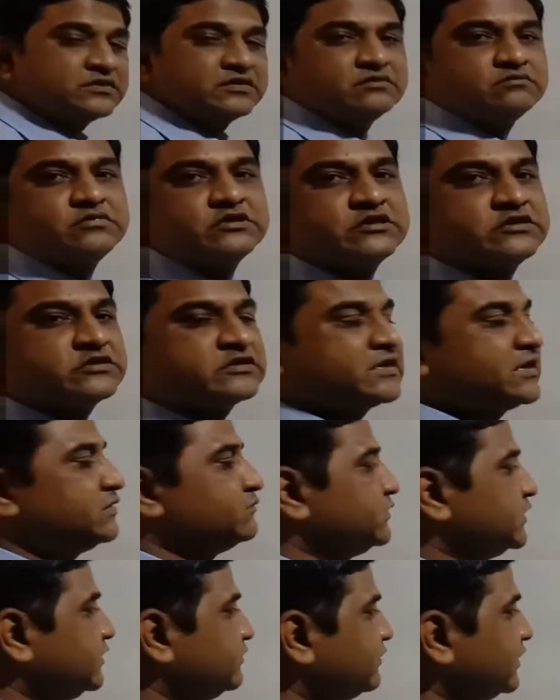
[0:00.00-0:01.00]
numbers can be
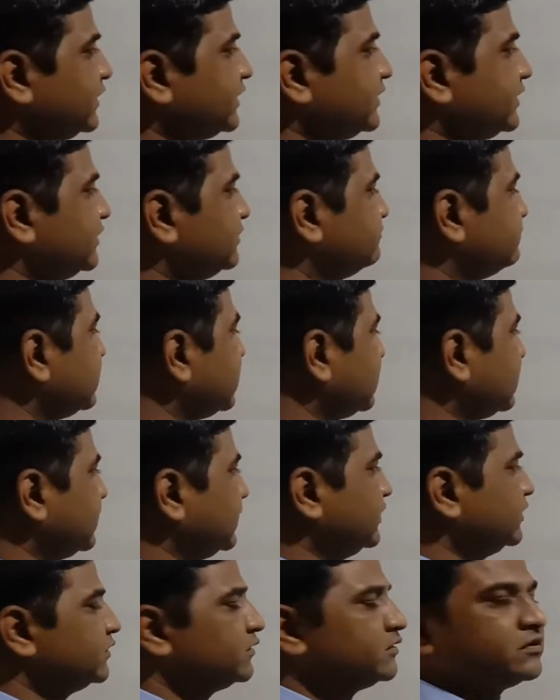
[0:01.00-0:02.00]
divided
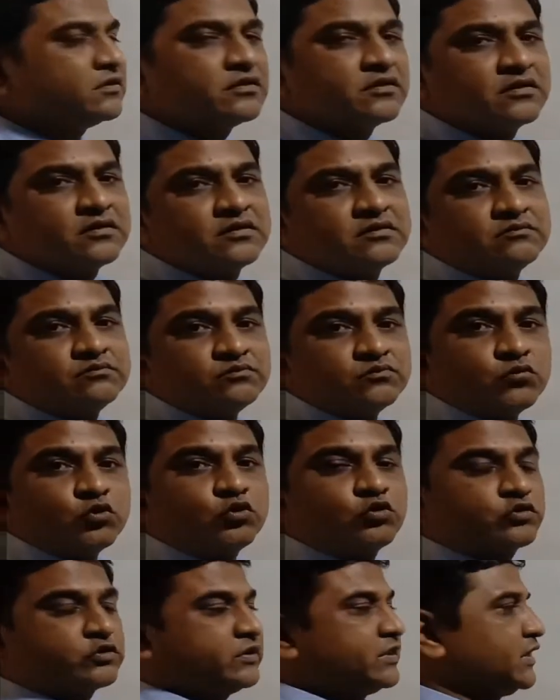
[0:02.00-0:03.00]
by
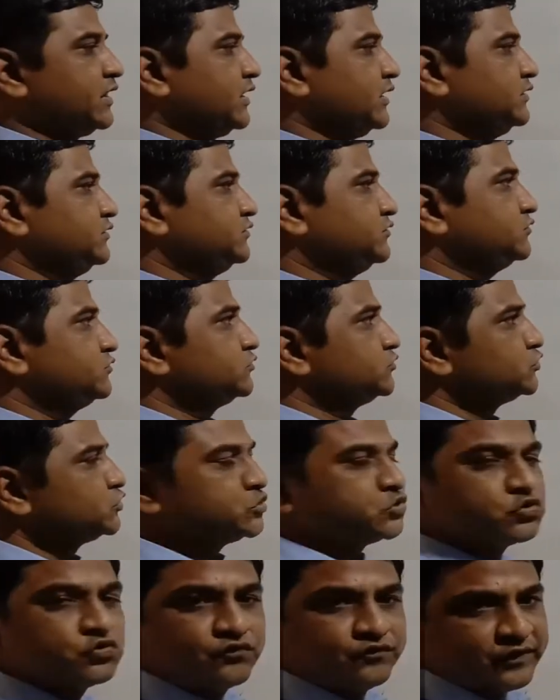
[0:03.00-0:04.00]
more than
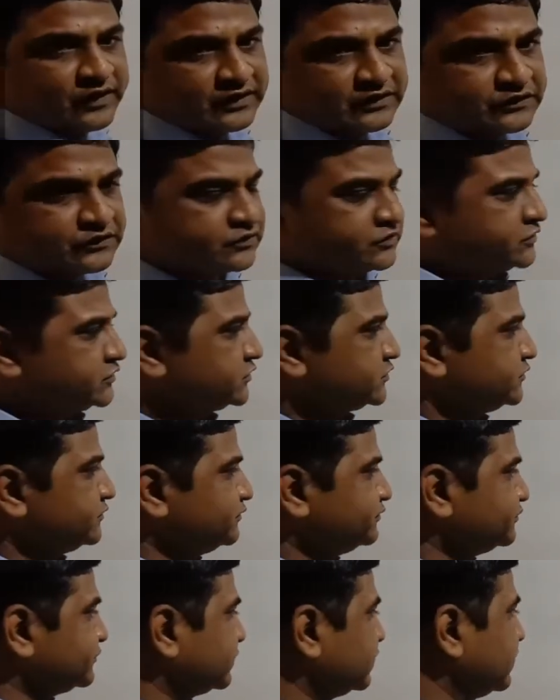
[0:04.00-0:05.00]
2 factors.
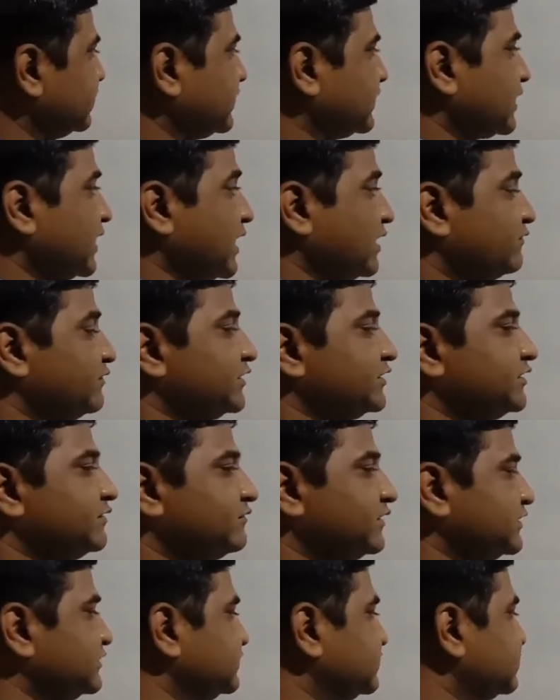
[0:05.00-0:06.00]
They are having
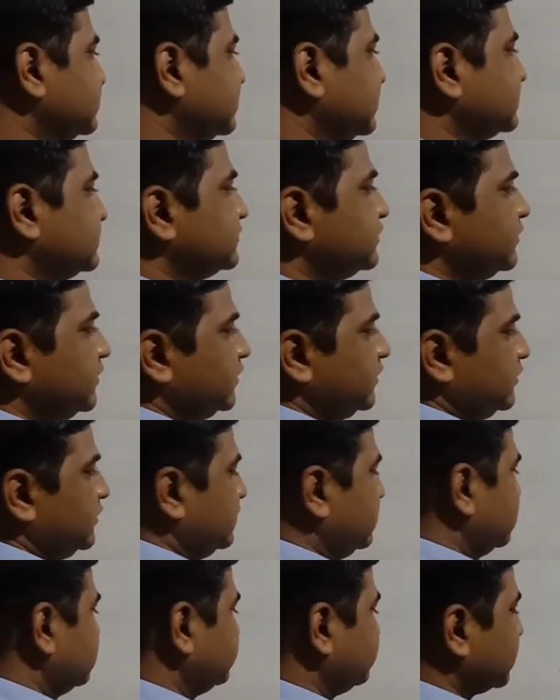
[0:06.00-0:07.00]
divisors as,
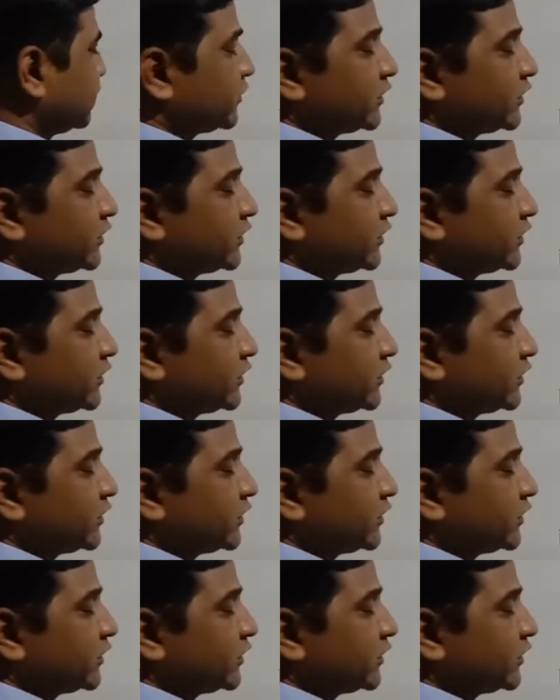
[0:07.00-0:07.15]
for